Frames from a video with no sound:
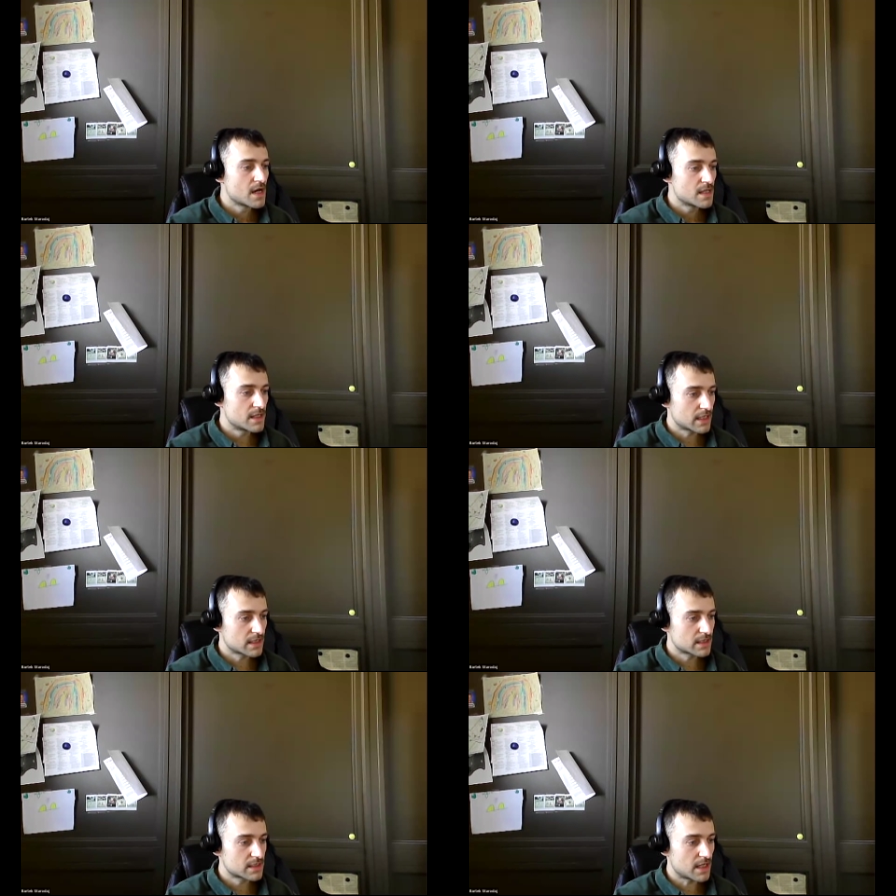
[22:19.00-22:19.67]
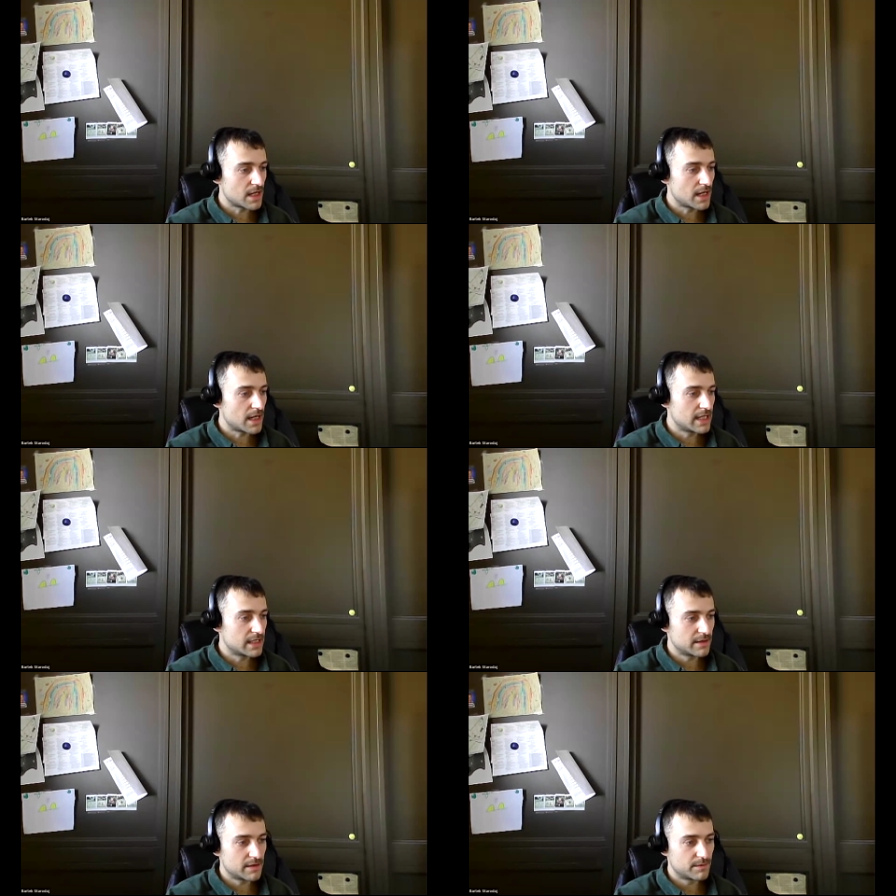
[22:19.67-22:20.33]
The next
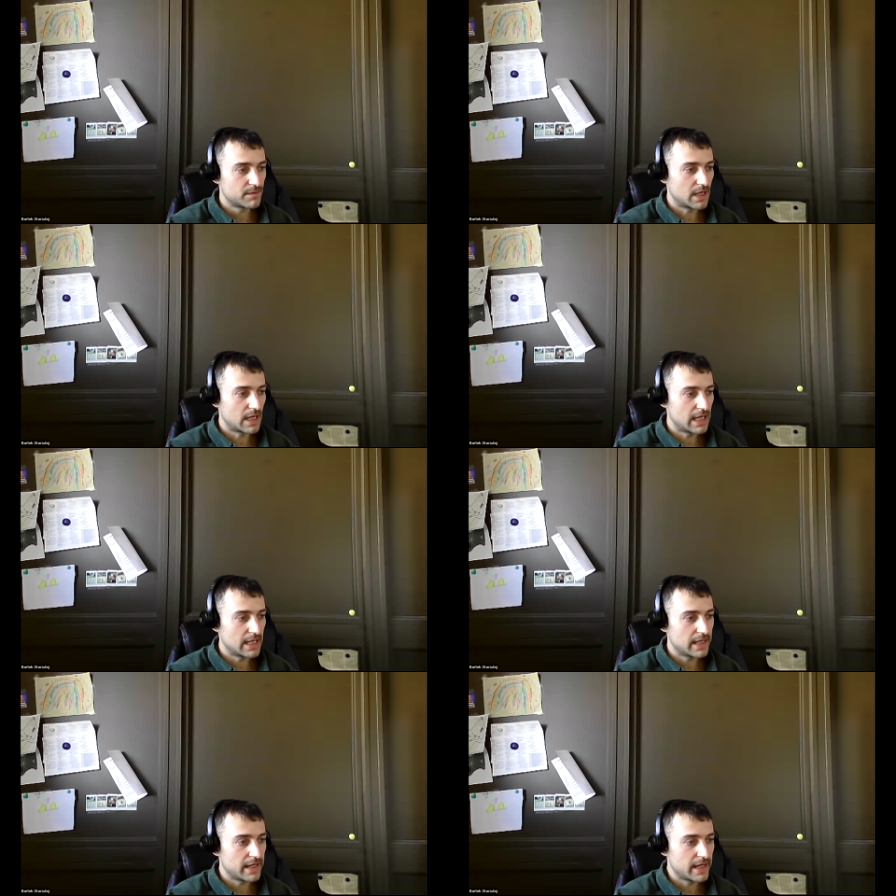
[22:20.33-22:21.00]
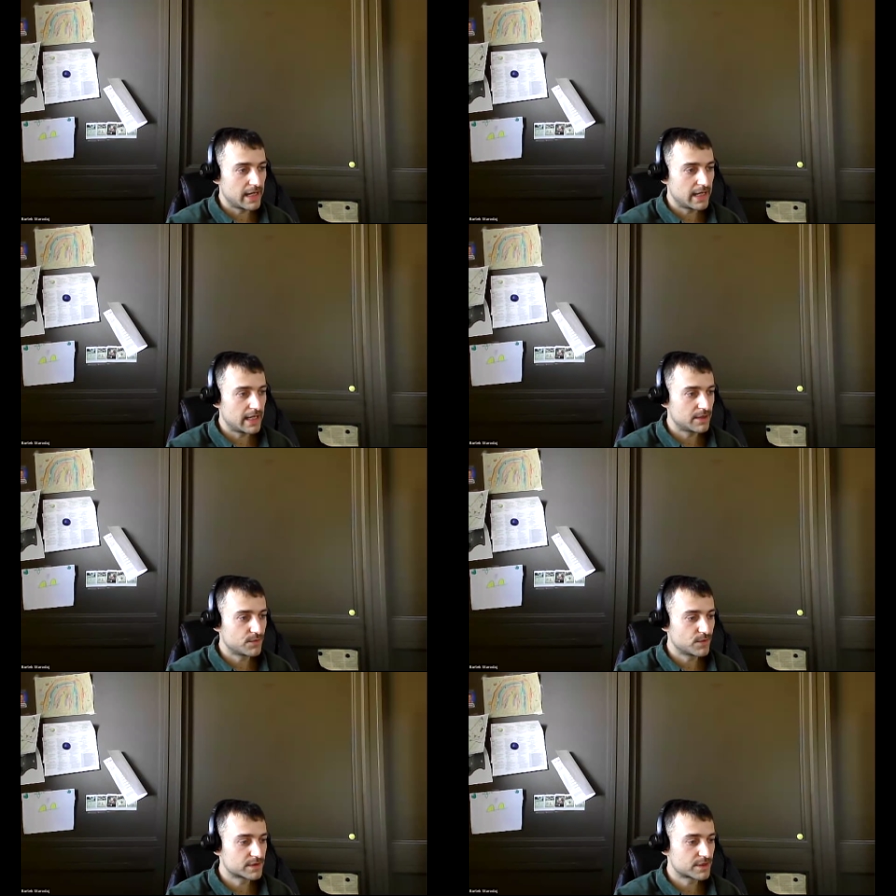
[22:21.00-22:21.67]
item I
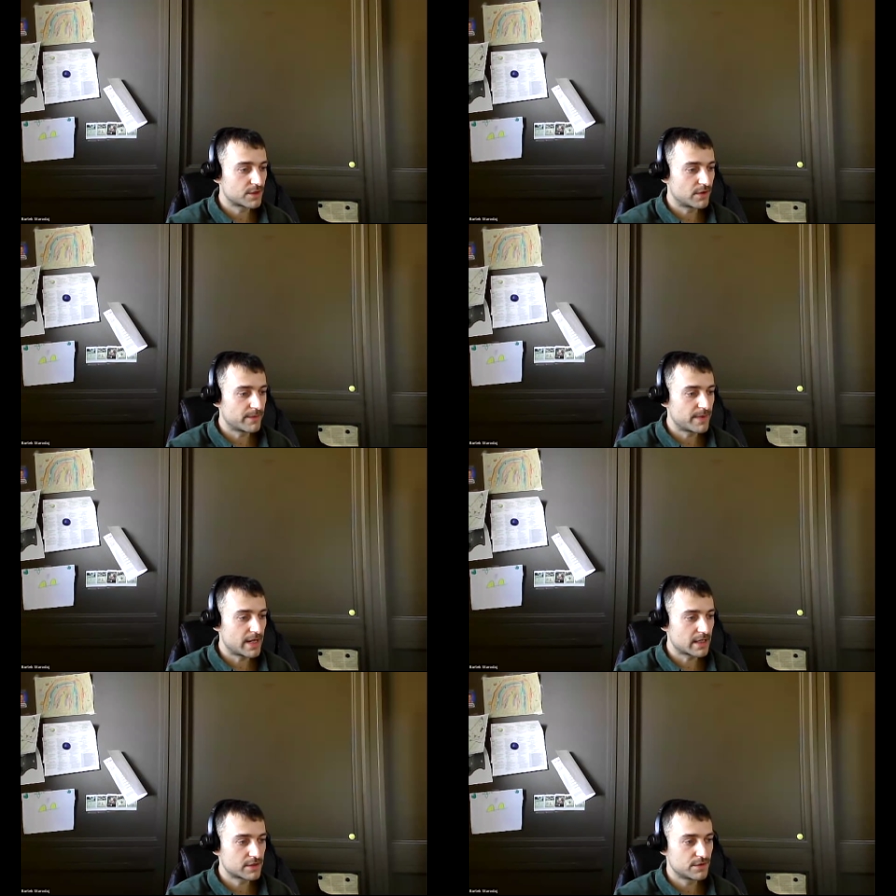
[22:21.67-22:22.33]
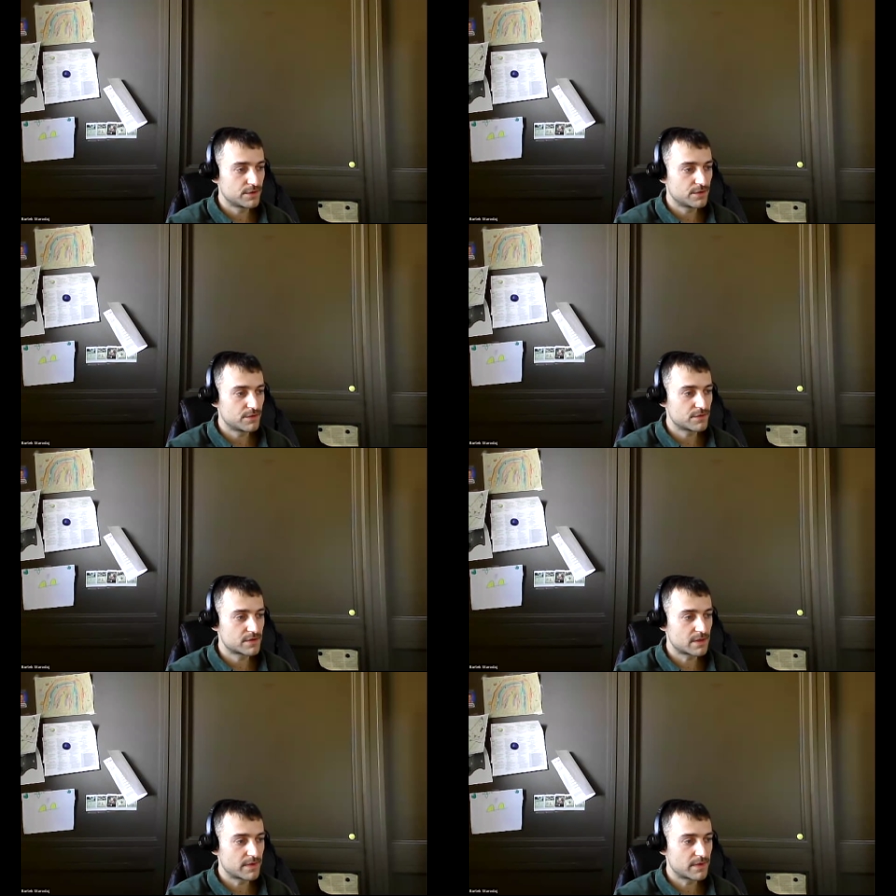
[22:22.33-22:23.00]
had was going back to
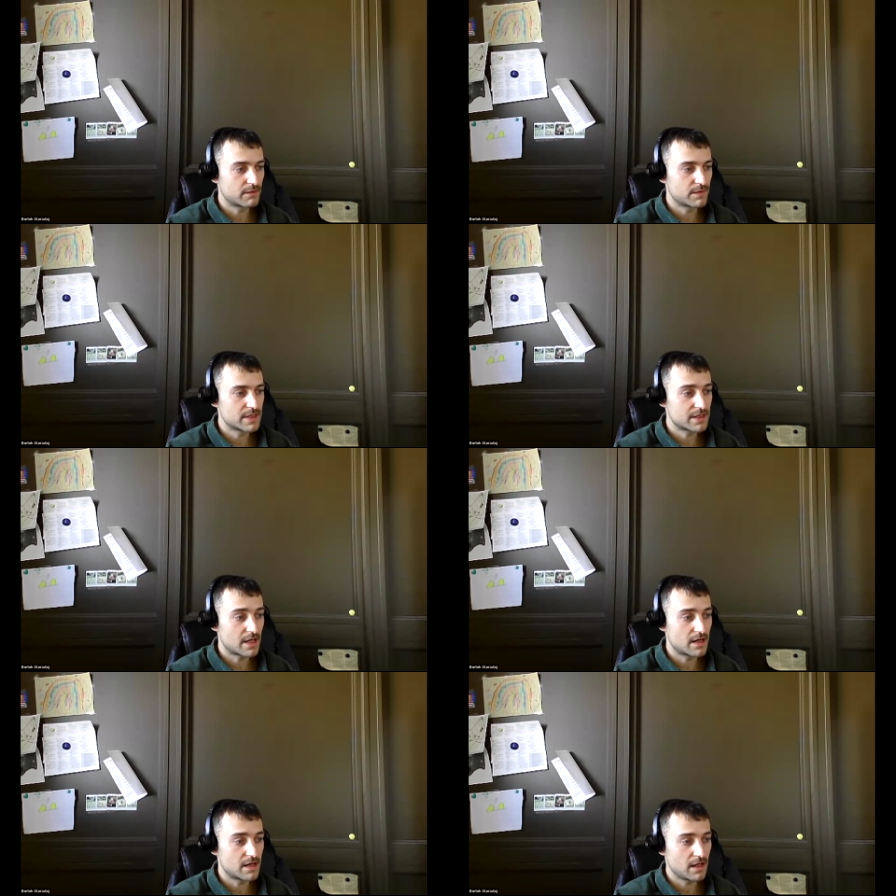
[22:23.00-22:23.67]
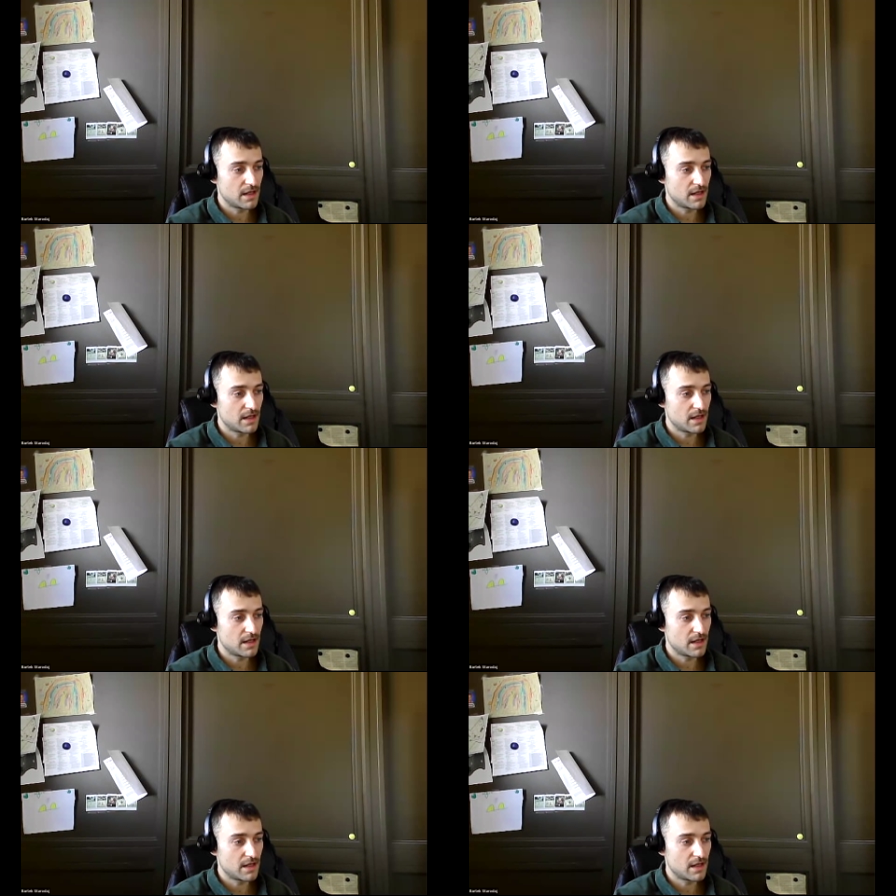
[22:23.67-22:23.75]
something we set,